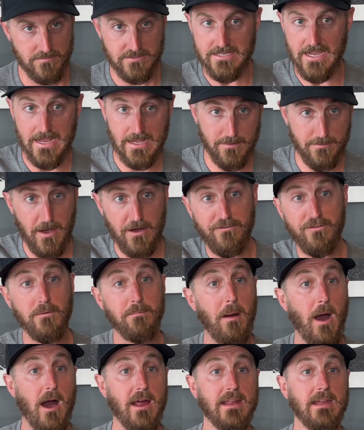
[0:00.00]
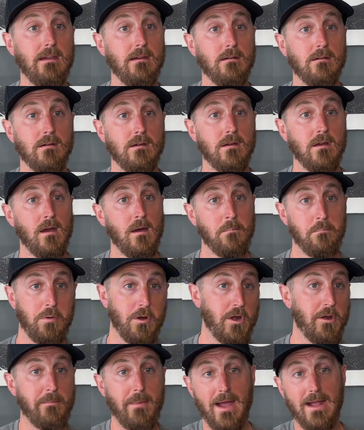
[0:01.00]
Take him out for potty,
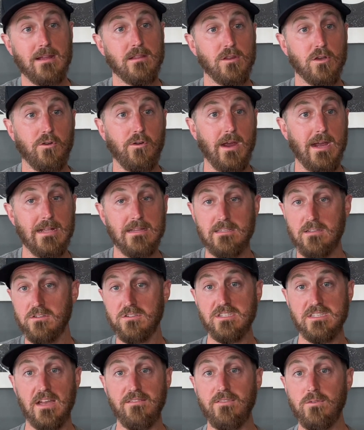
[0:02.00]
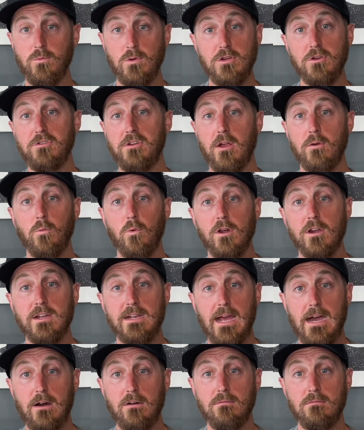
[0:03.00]
put him back in the crate until 7 when you're done
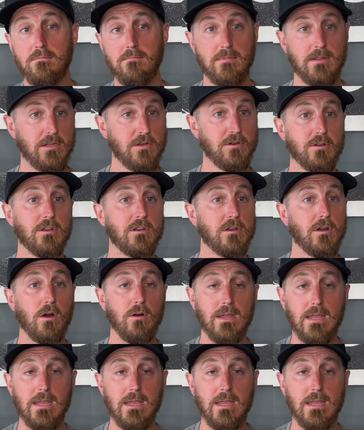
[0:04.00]
working out, and good to go.